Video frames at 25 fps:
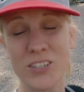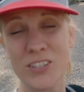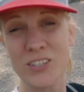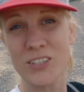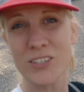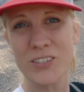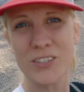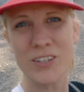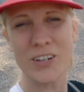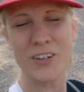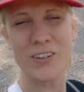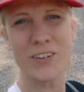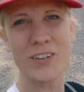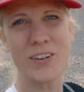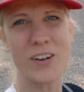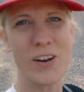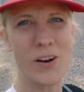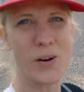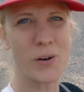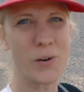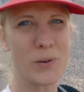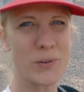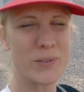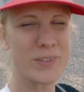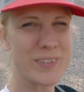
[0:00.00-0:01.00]
of you who don't
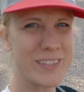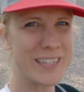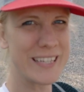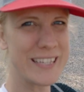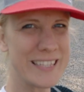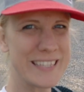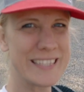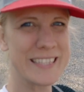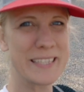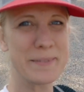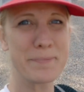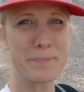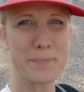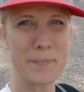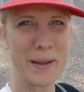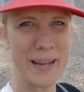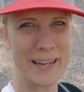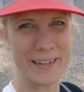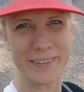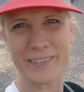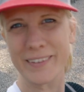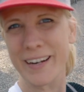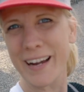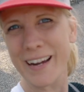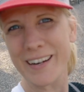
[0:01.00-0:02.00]
know, it's a
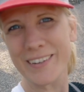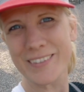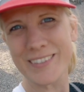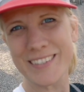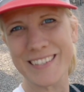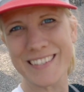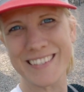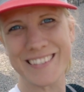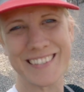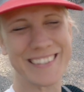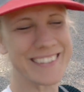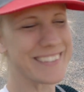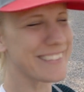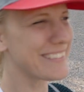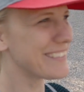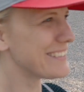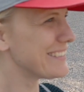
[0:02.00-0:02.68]
manor house.